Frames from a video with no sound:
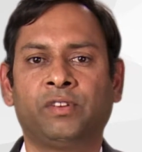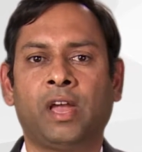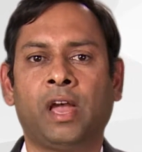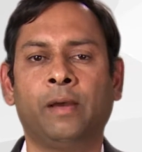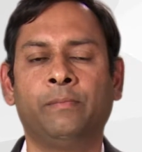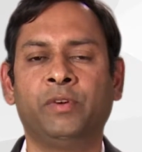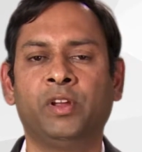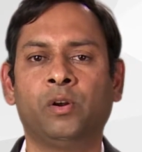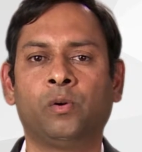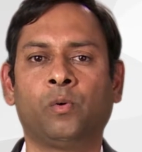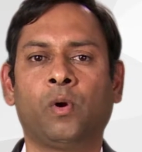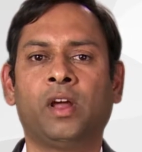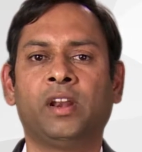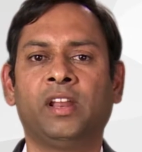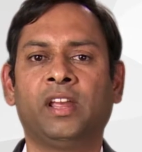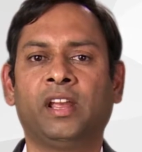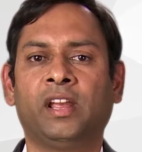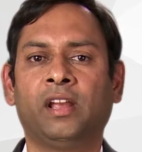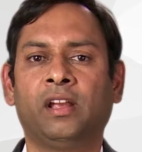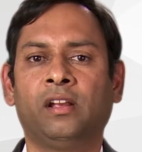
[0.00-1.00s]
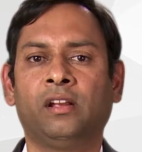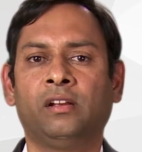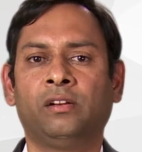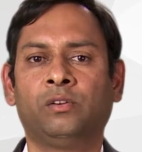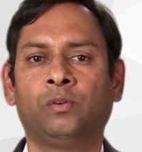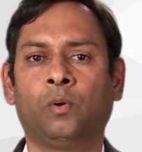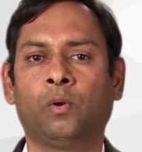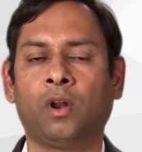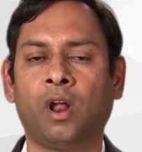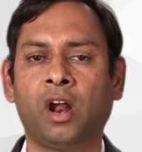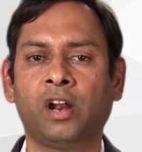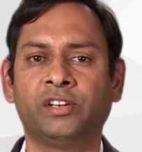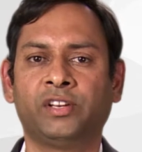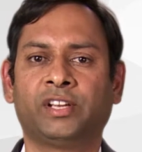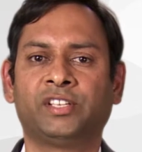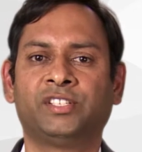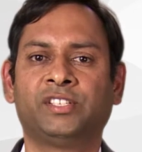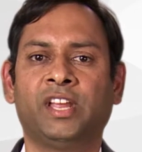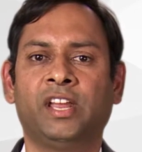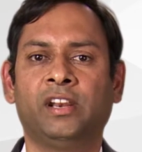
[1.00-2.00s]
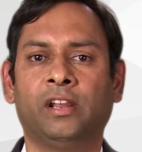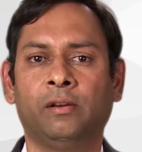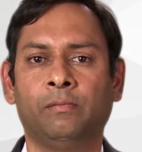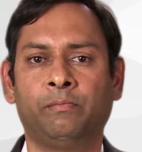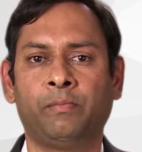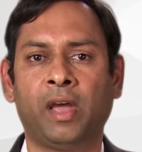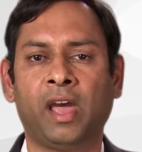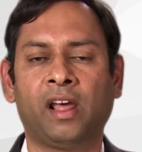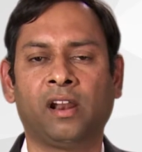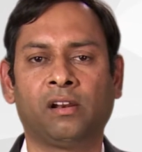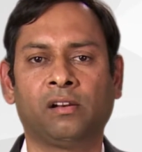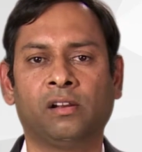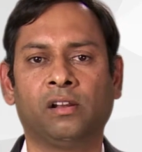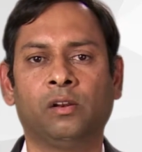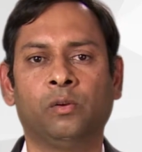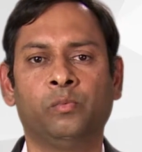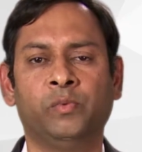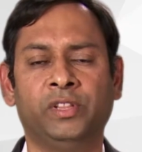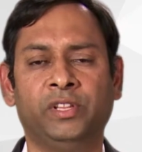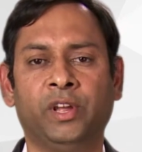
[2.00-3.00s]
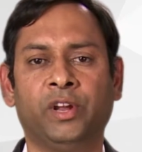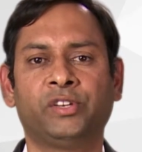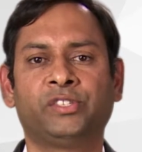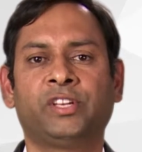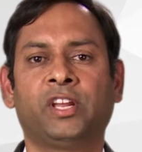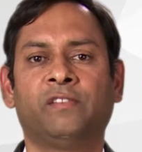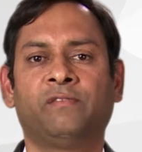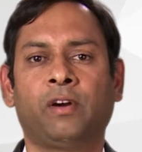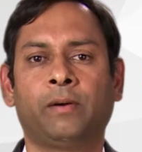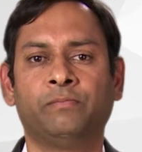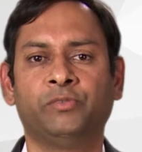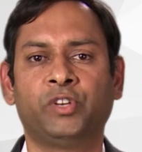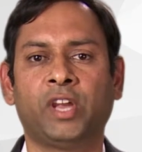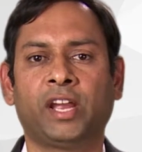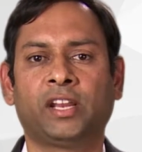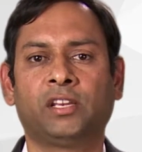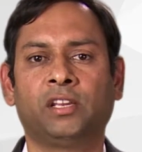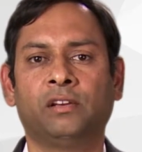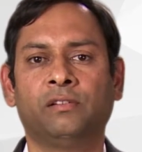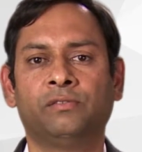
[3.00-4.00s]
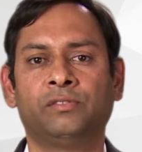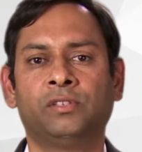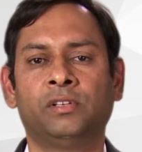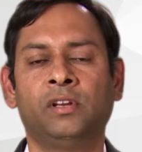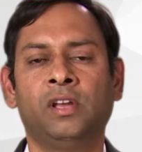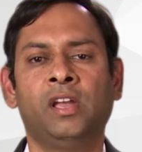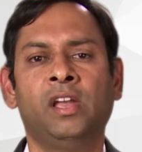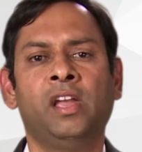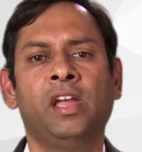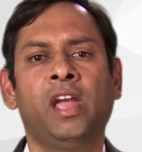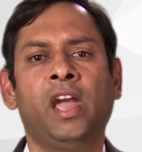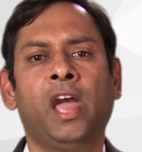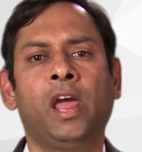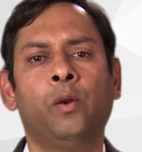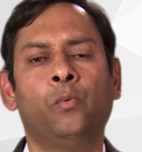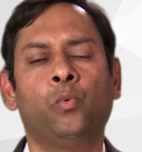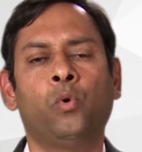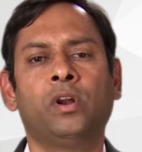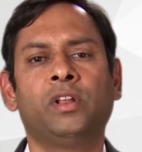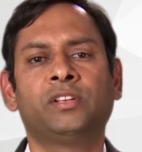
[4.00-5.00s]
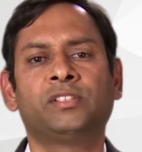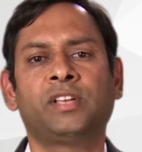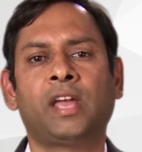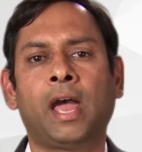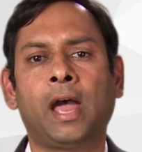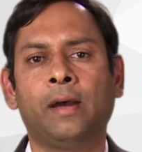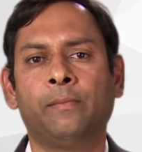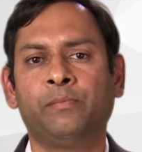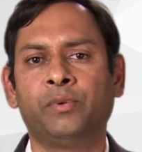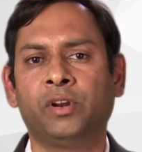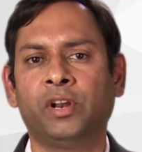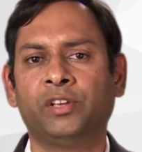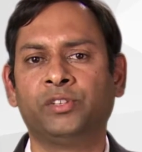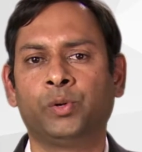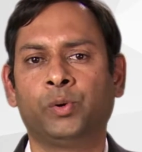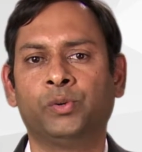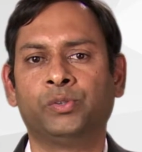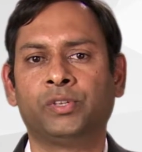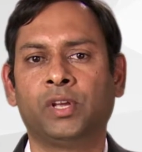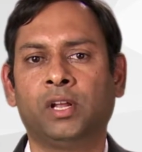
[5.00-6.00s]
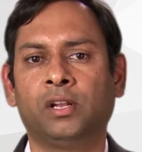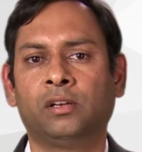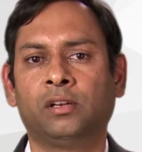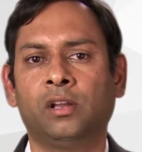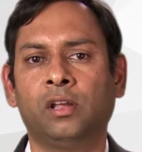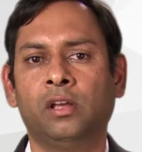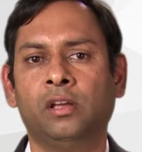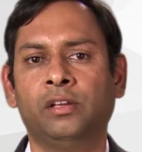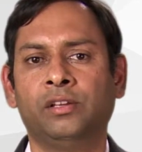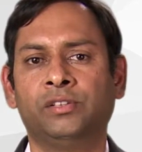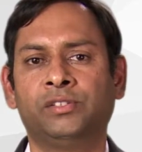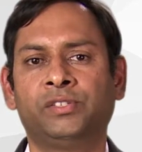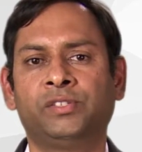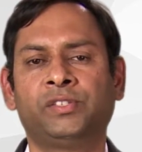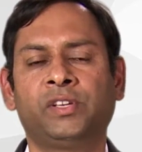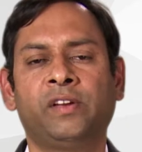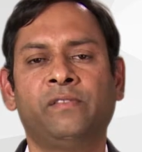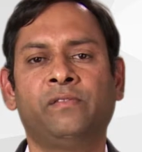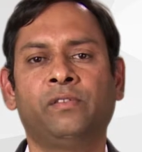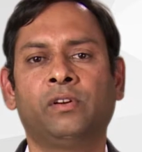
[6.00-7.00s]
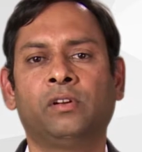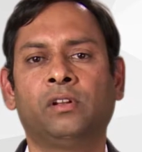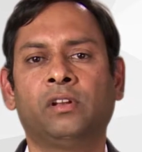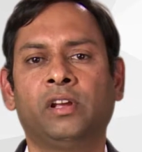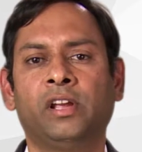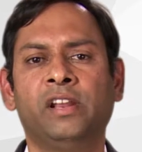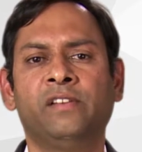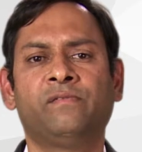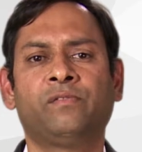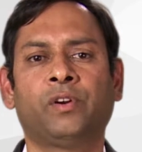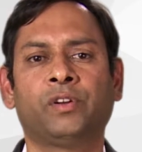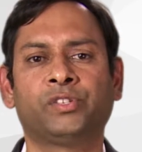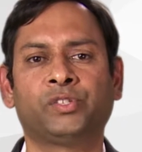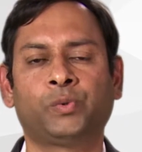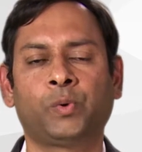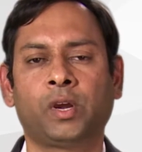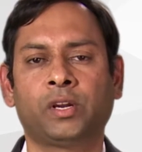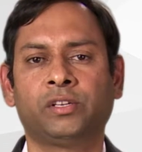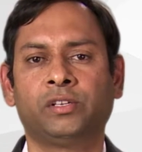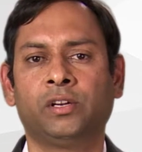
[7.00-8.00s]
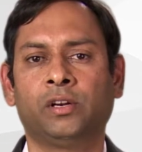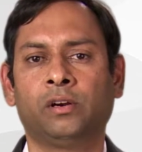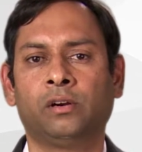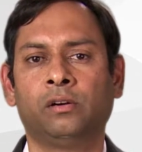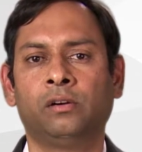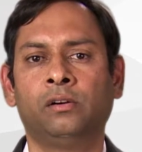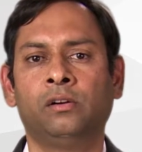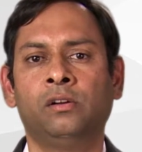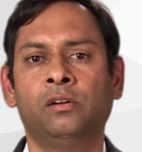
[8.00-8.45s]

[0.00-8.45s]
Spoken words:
have been running to a large extent in parallel with their set of objectives. And what has happened as a result is several infrastructure